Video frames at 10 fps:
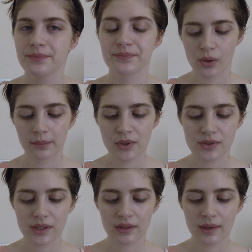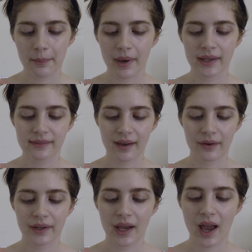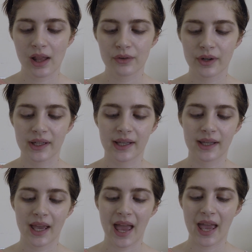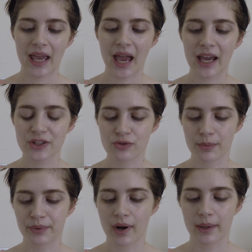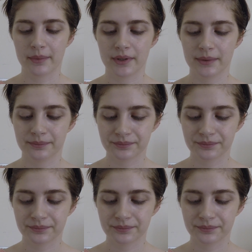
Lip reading: So I'm using the by Terry Hyaluronic Hydra-Primer.